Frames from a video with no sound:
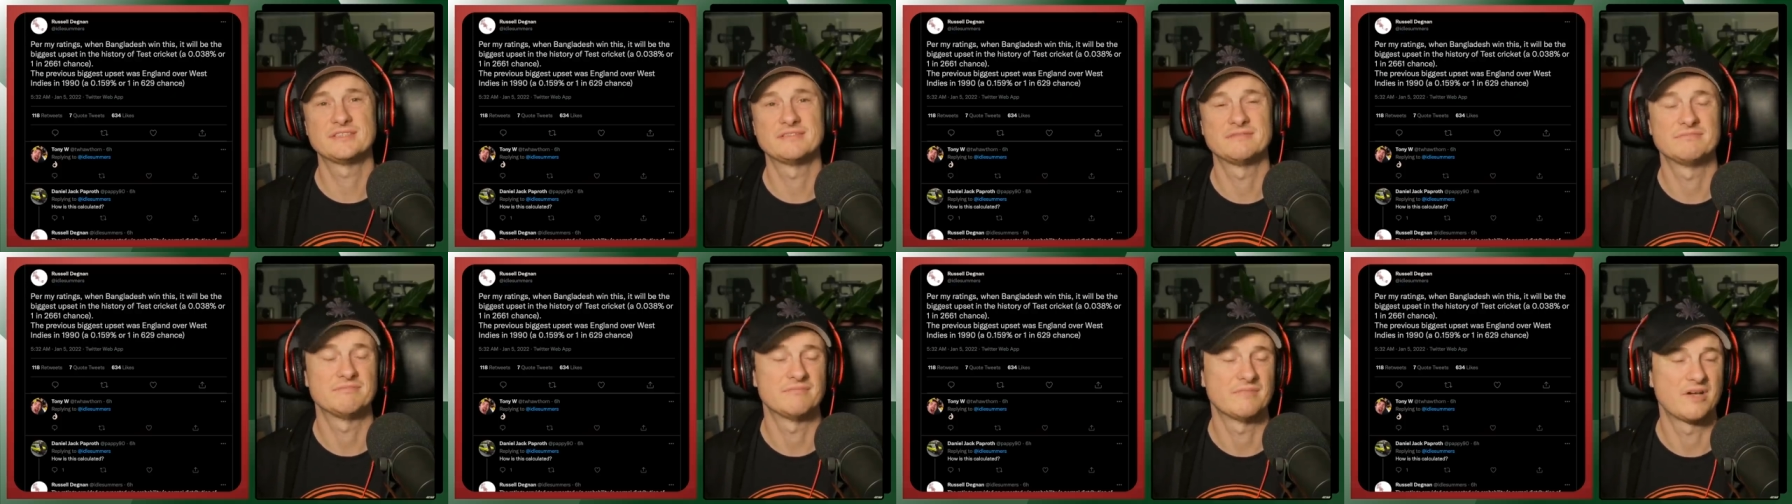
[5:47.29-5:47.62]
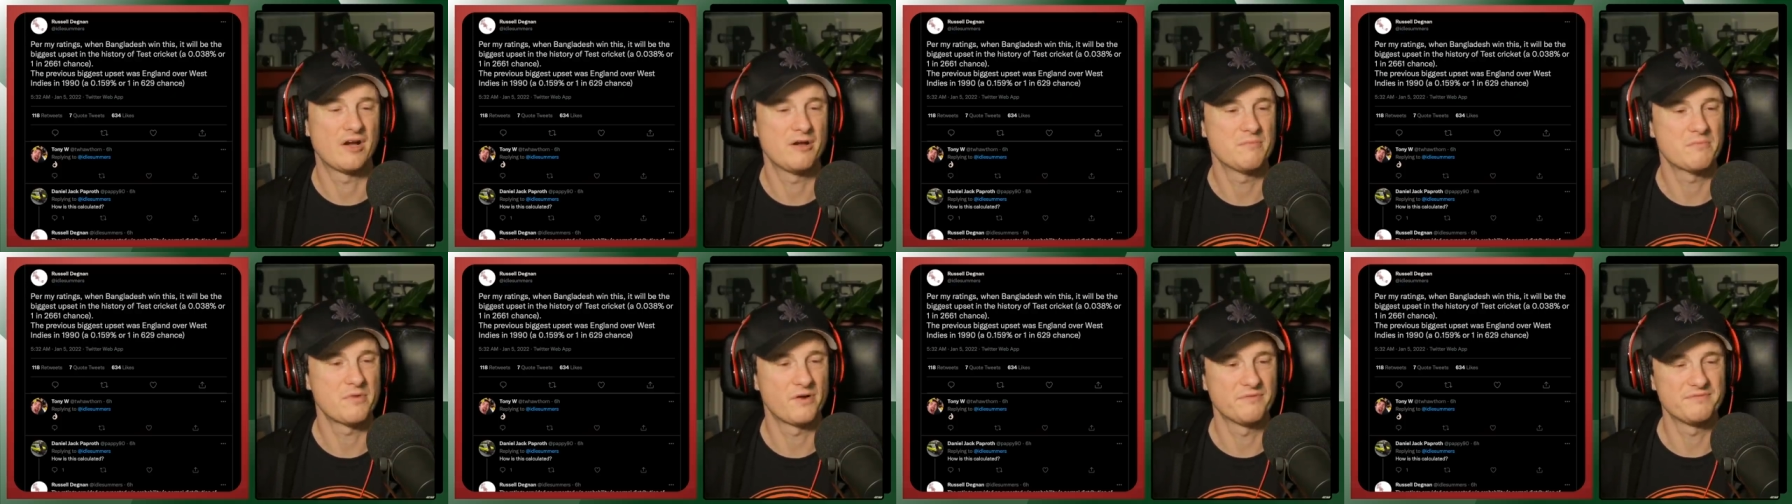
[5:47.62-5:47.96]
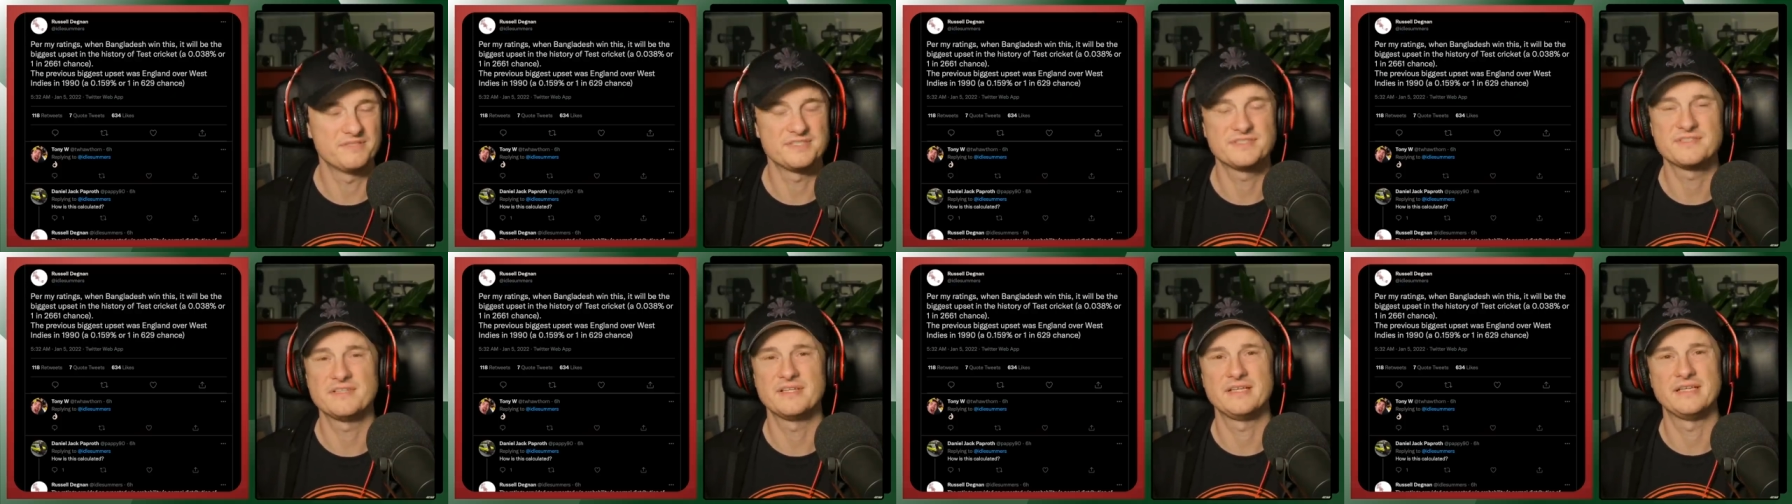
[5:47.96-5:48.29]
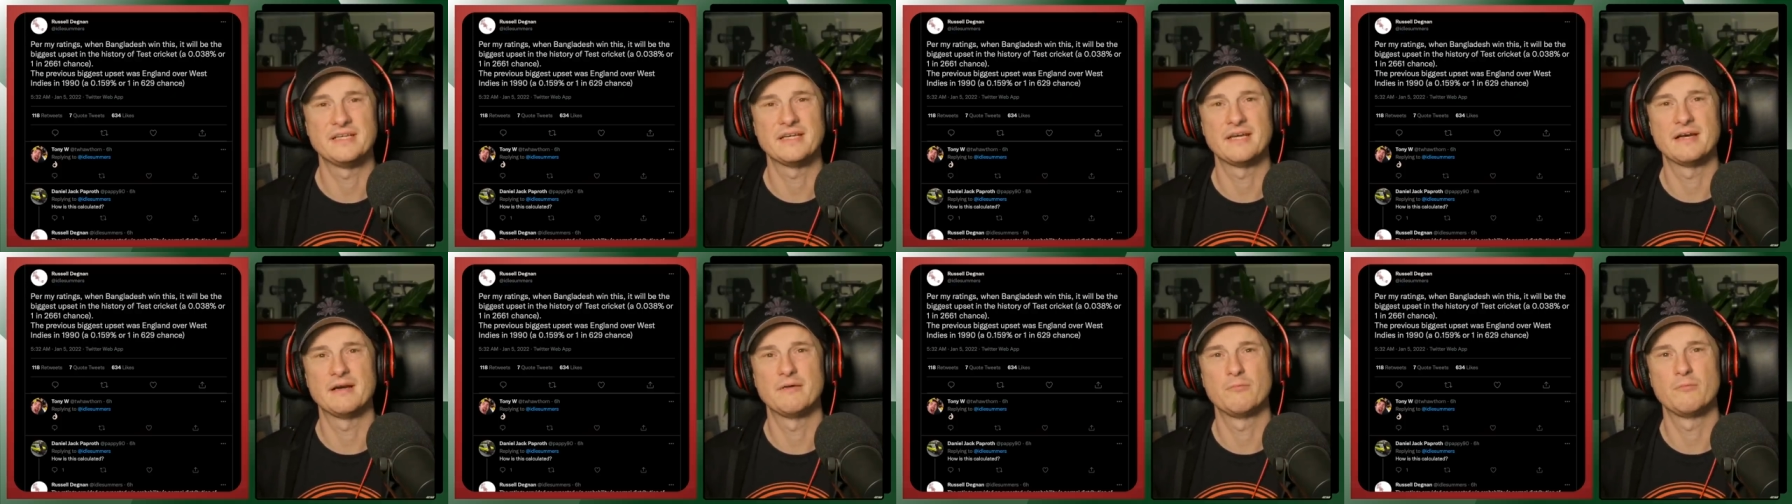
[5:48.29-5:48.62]
and I'm
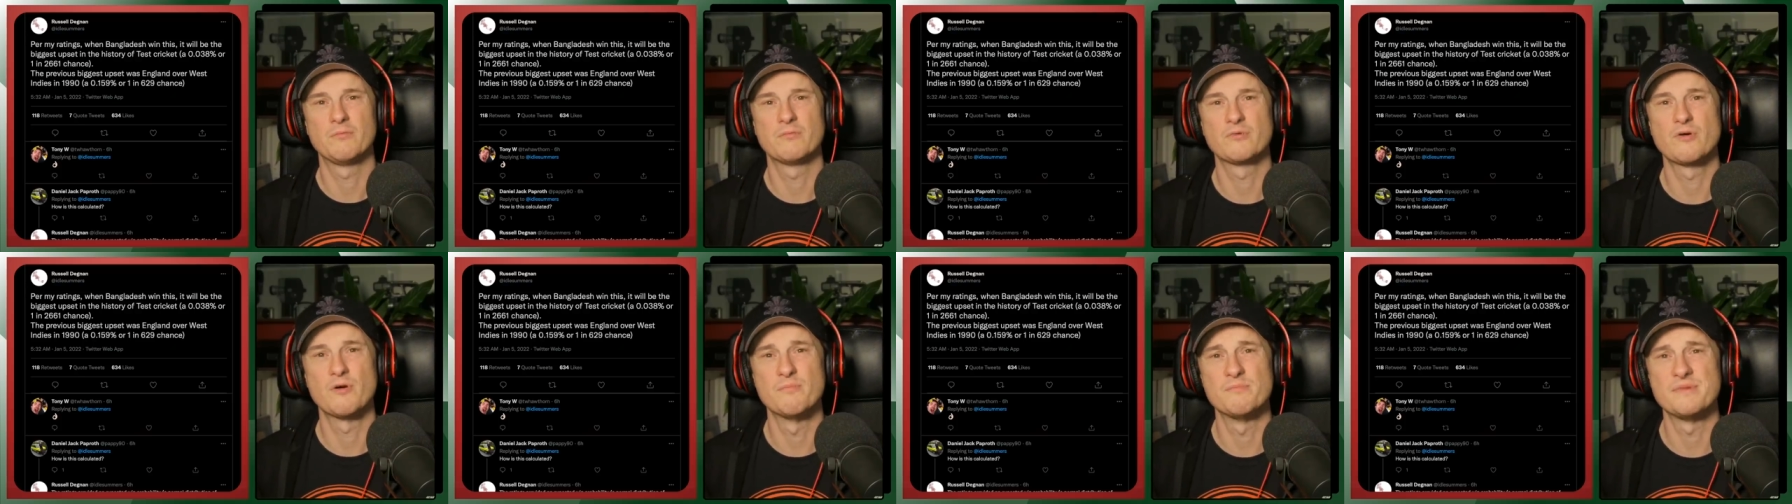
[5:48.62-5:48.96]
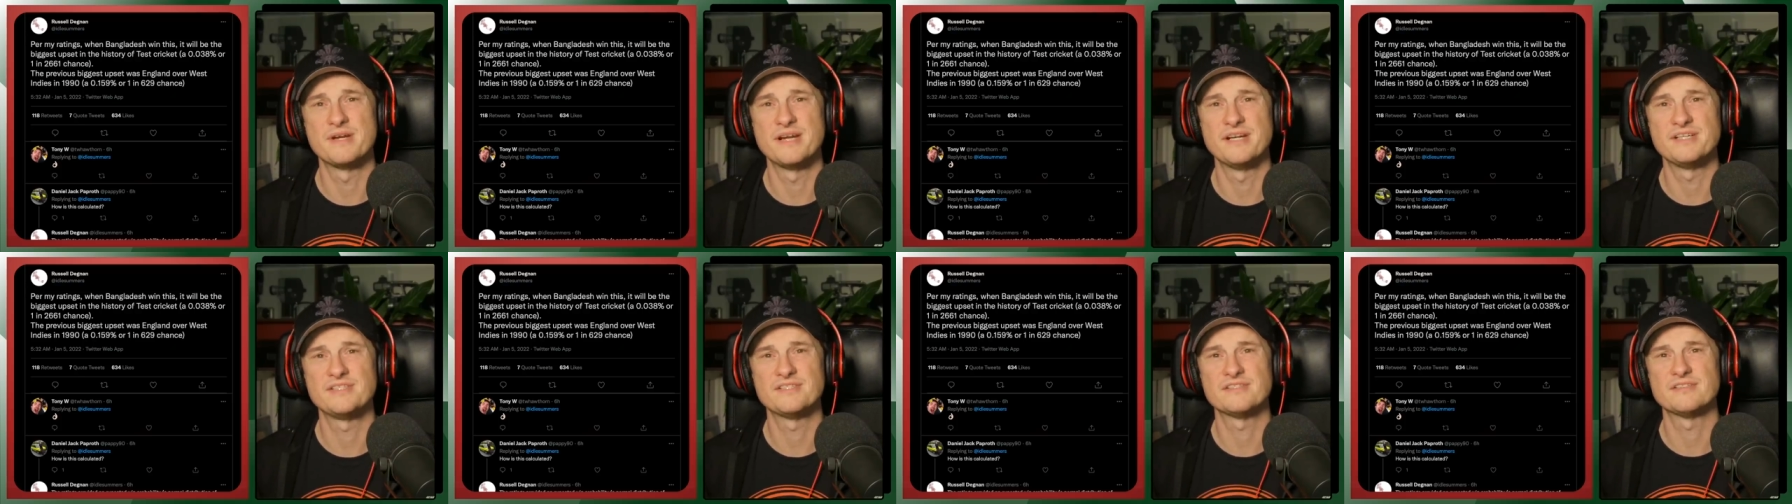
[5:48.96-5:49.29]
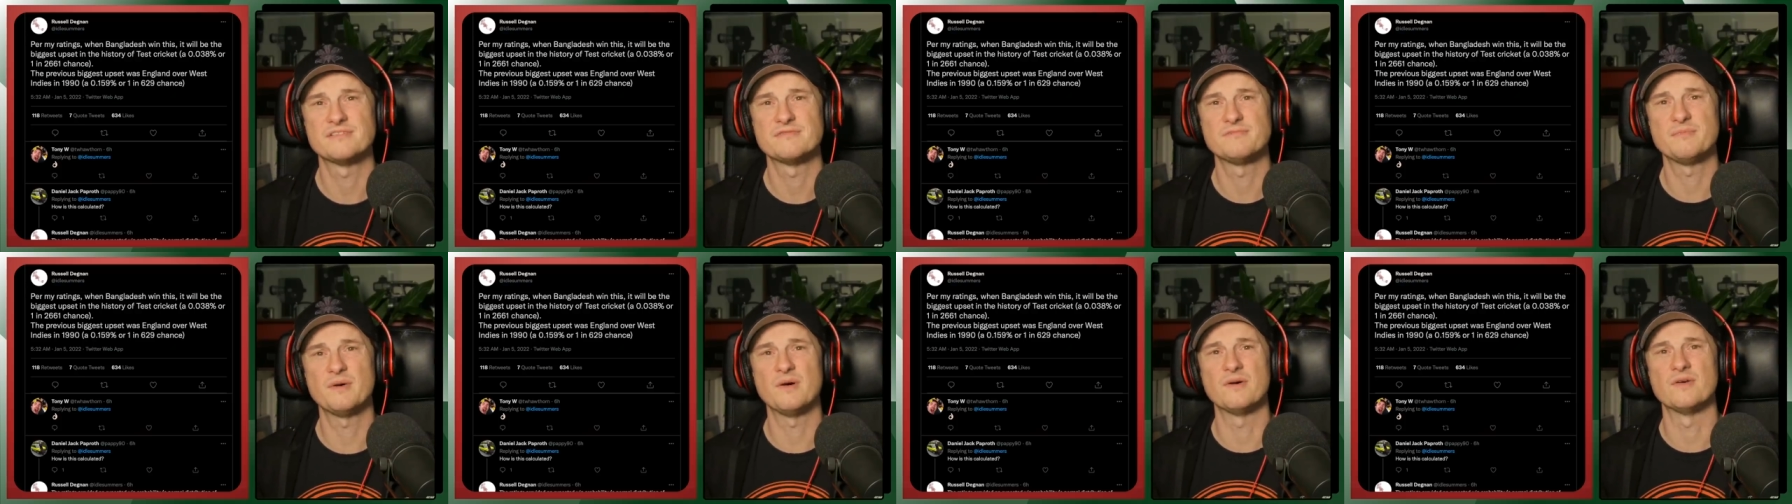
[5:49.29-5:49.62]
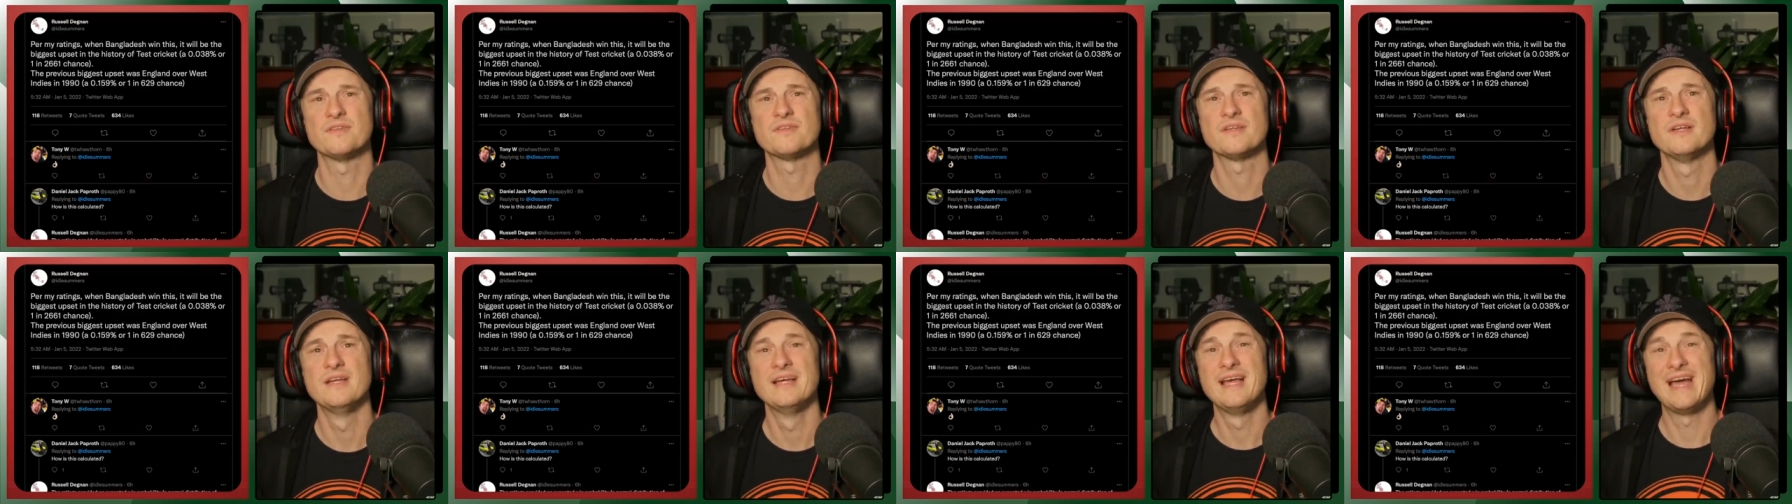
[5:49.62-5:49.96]
obviously a combination of
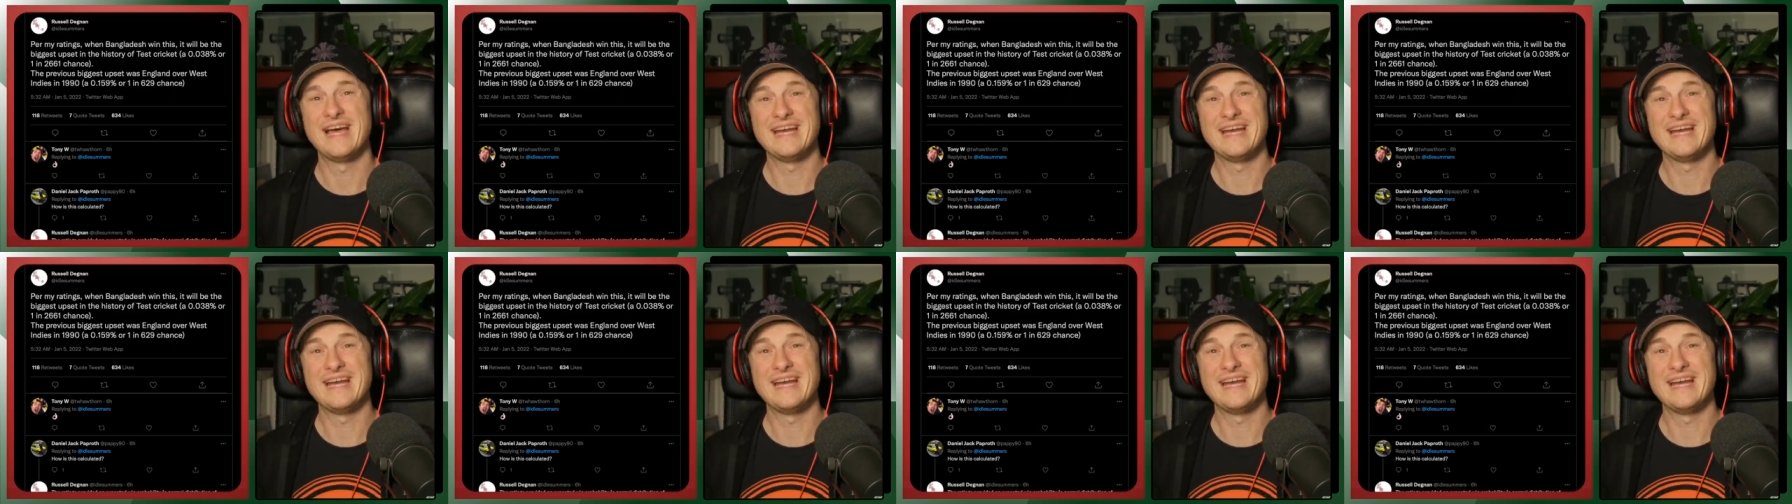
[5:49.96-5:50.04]
both.